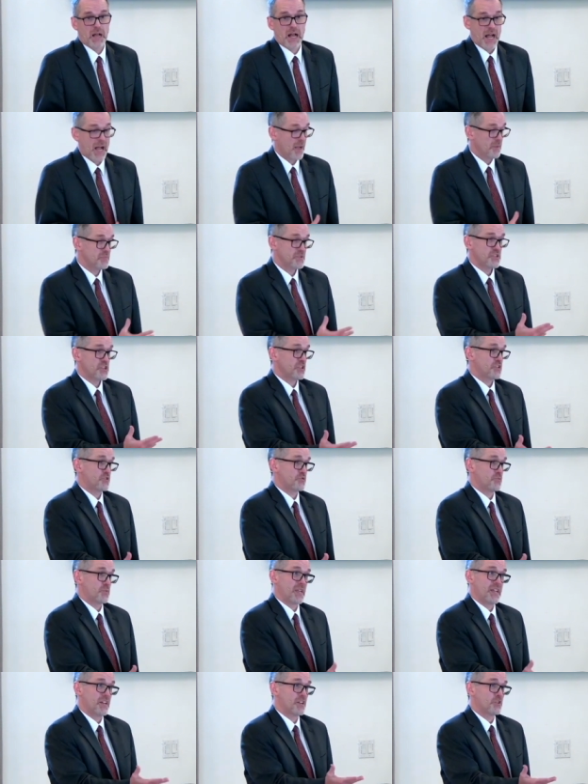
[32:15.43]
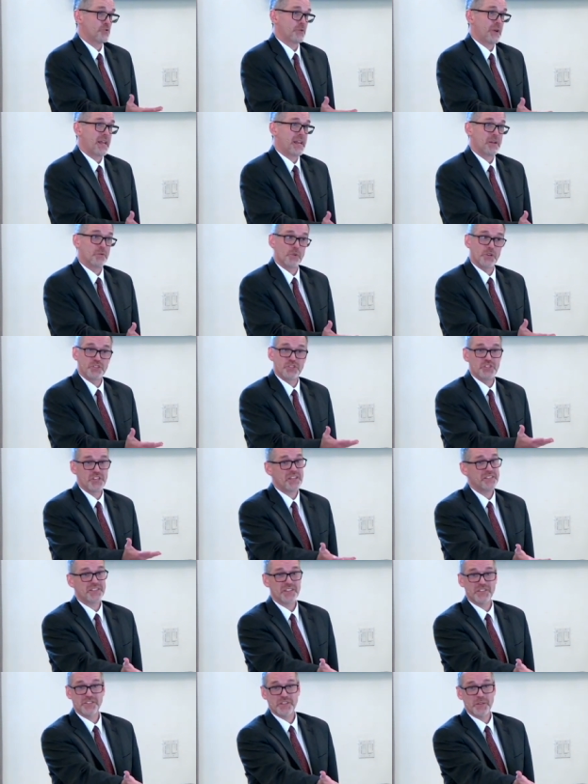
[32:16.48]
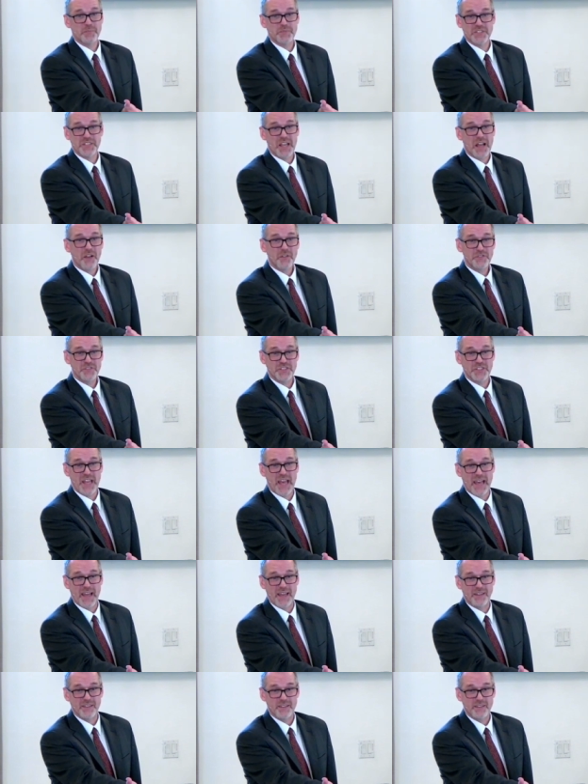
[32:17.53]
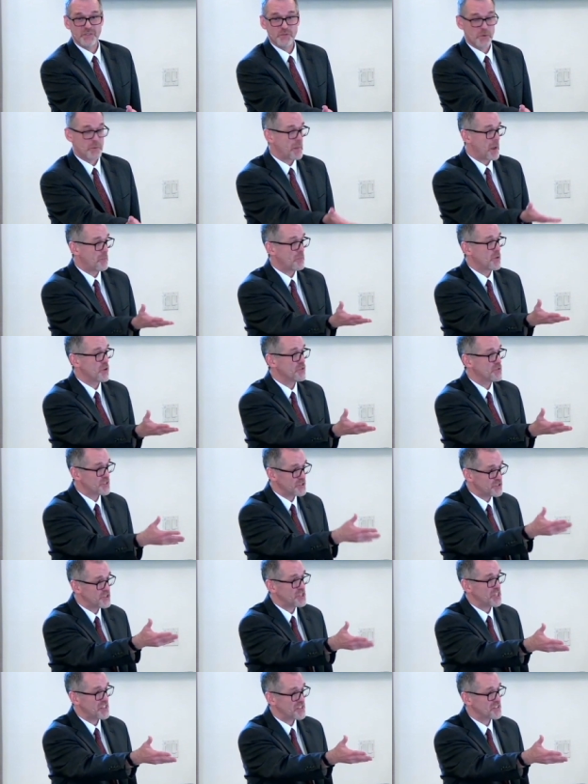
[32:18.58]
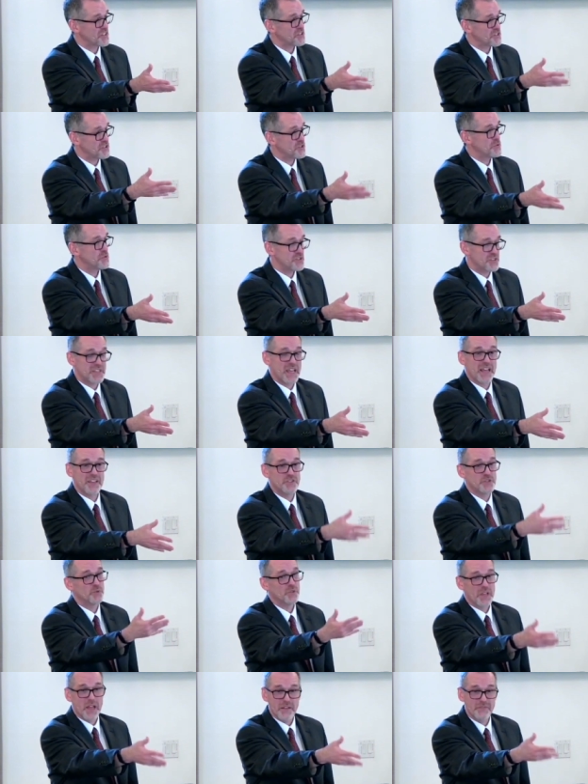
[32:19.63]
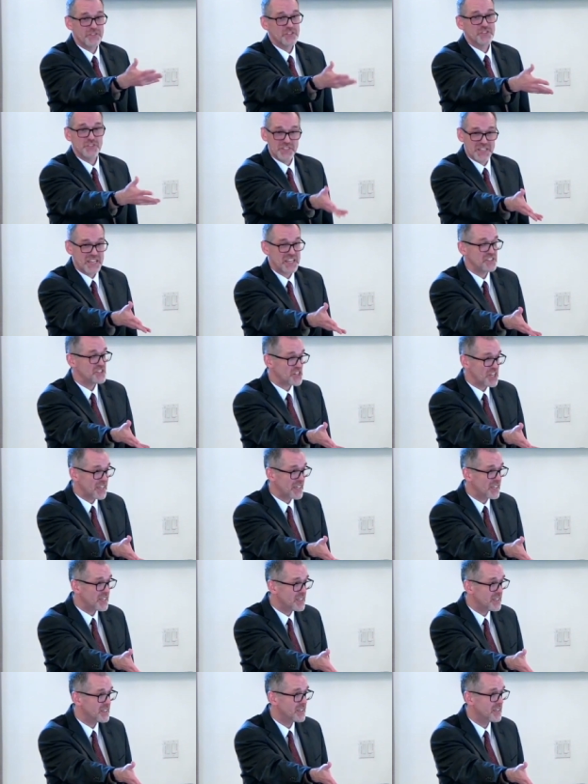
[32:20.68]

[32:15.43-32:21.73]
I'm just reiterating what Jesus himself said. Remember that Jesus, you said you love his teaching?